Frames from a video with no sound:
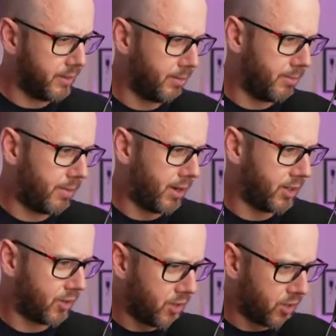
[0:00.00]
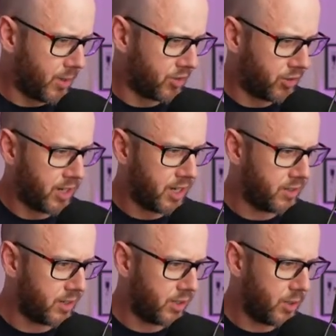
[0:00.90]
Mike's third question
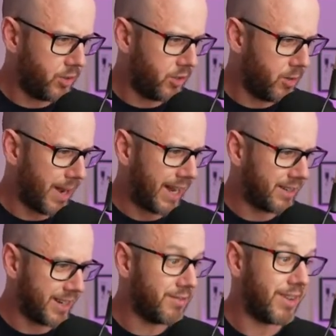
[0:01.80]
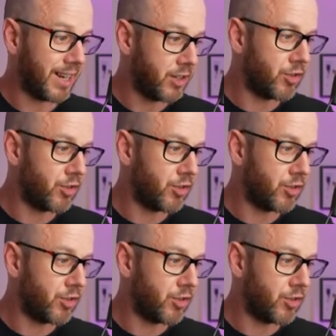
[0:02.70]
is YouTube and invalid